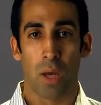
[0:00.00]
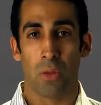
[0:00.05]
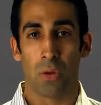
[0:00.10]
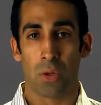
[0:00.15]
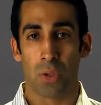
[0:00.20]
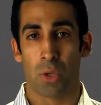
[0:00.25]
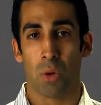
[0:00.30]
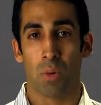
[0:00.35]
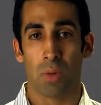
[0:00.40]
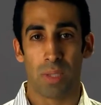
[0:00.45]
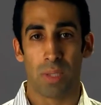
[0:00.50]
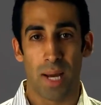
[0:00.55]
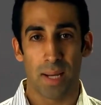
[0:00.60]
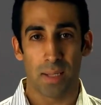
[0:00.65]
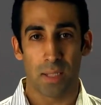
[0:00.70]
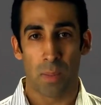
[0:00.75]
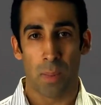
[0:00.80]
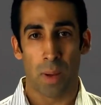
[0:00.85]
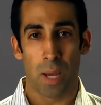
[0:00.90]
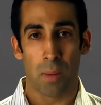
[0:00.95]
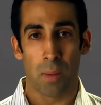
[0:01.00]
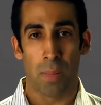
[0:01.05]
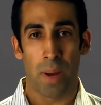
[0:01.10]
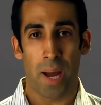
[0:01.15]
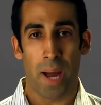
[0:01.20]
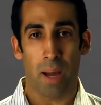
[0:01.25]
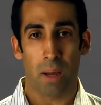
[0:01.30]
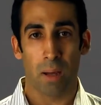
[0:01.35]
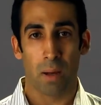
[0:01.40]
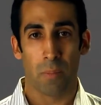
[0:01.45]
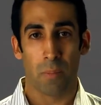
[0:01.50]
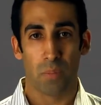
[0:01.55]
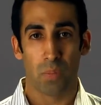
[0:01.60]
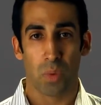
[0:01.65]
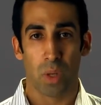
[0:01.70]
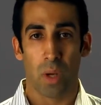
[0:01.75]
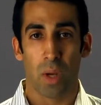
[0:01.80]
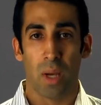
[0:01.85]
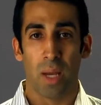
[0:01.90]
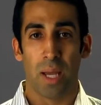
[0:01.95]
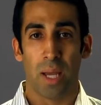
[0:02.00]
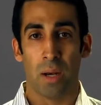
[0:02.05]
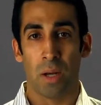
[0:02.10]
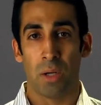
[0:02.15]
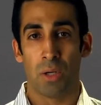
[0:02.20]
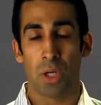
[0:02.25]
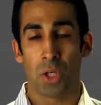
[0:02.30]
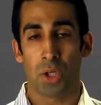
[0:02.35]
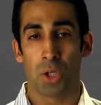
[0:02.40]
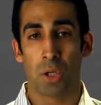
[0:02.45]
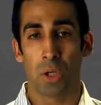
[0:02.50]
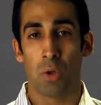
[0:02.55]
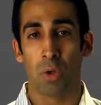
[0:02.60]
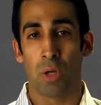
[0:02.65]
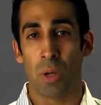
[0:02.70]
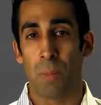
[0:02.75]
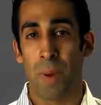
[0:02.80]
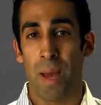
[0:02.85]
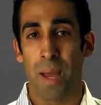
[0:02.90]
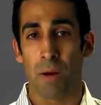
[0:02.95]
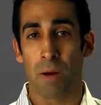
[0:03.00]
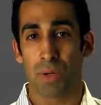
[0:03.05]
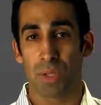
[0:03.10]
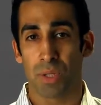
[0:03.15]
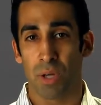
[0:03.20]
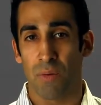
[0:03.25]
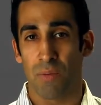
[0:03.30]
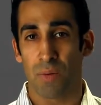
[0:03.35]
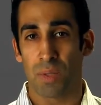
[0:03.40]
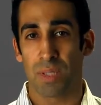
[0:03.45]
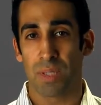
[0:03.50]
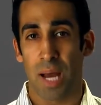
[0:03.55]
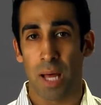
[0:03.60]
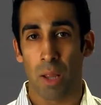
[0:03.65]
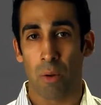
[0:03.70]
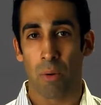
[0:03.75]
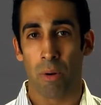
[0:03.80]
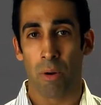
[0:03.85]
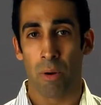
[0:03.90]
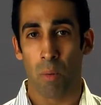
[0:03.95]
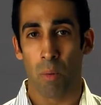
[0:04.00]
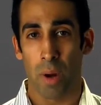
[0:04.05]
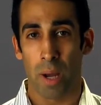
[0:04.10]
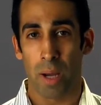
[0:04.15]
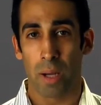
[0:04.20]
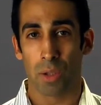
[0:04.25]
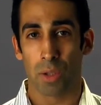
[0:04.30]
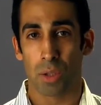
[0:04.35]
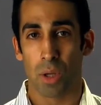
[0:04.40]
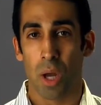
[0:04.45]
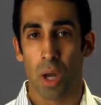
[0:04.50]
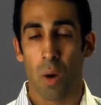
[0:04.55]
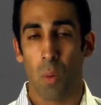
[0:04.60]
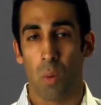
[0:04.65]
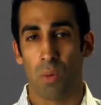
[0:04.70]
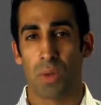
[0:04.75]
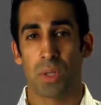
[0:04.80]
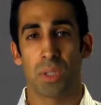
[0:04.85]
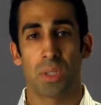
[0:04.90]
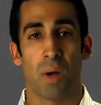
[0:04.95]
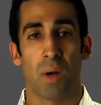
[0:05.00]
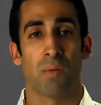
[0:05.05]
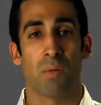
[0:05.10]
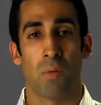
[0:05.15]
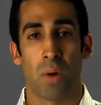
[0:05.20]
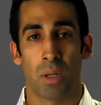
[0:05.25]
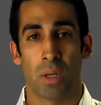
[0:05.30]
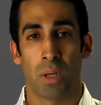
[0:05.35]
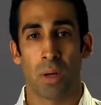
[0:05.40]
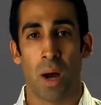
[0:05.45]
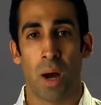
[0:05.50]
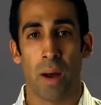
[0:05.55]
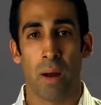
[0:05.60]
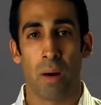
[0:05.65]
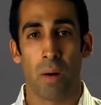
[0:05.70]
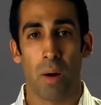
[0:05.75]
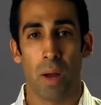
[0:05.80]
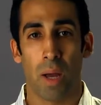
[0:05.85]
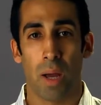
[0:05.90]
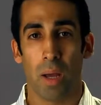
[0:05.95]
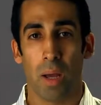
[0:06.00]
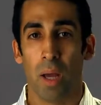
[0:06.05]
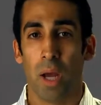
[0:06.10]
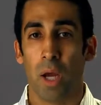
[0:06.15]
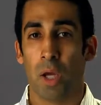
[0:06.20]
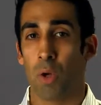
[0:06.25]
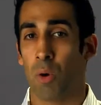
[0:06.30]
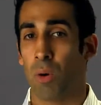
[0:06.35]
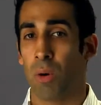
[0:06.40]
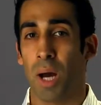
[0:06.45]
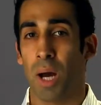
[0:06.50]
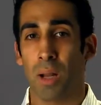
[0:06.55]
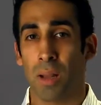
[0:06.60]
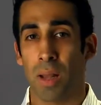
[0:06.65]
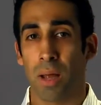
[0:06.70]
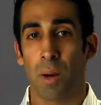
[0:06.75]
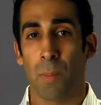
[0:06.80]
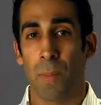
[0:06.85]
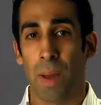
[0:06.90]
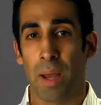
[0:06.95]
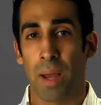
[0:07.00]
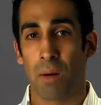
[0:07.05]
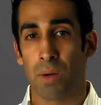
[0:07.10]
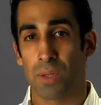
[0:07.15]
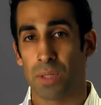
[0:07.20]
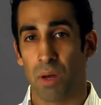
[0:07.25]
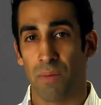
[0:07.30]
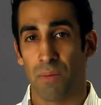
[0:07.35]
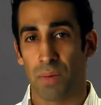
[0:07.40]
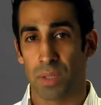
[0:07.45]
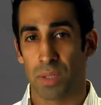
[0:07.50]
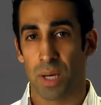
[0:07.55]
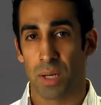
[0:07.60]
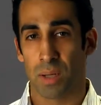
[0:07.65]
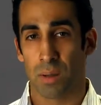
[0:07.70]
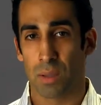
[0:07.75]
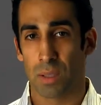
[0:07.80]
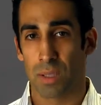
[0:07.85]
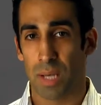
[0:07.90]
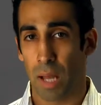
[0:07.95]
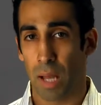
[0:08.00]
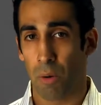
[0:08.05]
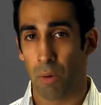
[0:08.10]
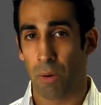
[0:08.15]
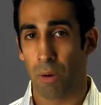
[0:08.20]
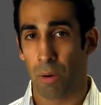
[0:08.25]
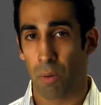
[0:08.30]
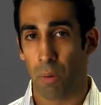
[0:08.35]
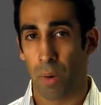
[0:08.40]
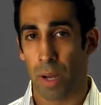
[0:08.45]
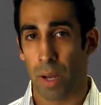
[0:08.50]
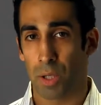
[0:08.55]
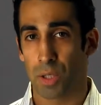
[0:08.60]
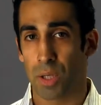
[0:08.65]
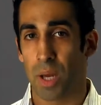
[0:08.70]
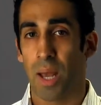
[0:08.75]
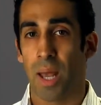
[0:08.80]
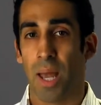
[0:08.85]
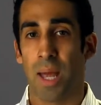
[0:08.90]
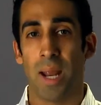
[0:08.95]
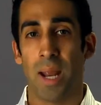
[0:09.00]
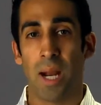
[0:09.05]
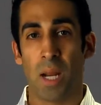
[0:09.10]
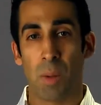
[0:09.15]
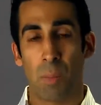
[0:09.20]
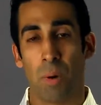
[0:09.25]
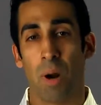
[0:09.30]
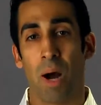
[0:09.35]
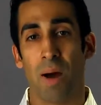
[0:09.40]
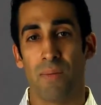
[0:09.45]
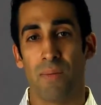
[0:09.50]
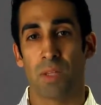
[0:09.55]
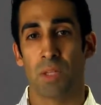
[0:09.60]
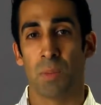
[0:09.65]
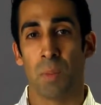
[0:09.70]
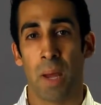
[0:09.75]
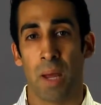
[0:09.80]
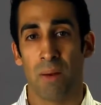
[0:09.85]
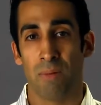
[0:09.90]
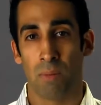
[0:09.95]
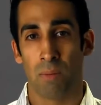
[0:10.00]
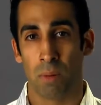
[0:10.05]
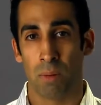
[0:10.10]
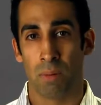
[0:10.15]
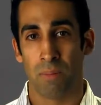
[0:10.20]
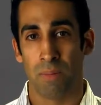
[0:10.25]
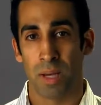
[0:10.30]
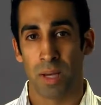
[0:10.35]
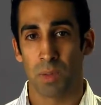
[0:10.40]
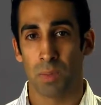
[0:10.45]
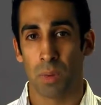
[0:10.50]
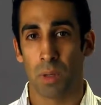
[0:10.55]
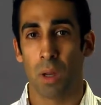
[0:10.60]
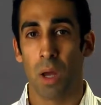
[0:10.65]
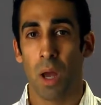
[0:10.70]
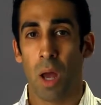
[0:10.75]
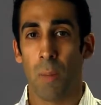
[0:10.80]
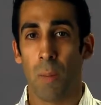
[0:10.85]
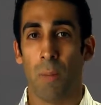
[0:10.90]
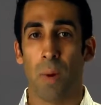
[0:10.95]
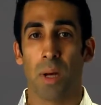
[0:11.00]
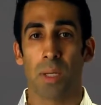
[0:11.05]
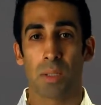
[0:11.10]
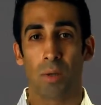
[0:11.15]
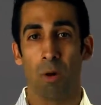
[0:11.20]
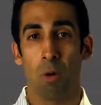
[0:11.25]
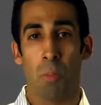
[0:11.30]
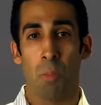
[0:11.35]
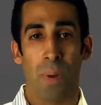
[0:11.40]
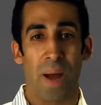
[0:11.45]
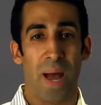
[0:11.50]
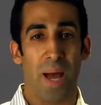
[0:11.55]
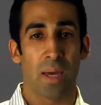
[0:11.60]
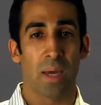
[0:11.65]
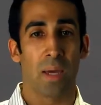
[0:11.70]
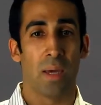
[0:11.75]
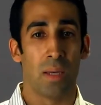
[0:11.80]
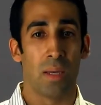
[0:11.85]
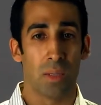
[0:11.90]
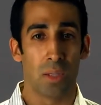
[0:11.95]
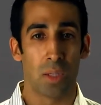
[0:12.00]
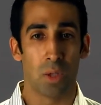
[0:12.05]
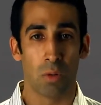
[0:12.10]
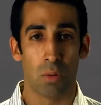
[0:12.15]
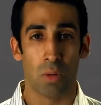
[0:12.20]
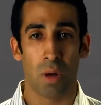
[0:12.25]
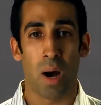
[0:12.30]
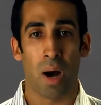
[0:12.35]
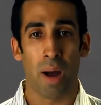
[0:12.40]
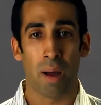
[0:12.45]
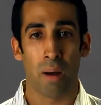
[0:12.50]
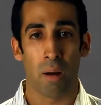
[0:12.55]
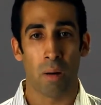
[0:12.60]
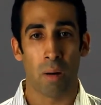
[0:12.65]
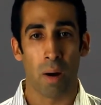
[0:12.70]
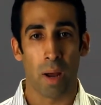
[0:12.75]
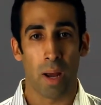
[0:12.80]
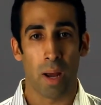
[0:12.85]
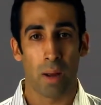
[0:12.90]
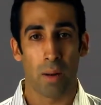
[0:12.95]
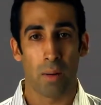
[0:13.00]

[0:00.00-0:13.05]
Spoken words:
and there's no debt to pay back. In addition, you can pay yourself a salary or a wage. With the self-directed IRA, you're not allowed to pay yourself a salary or a wage, and any profits made from the investment must go back into the IRA.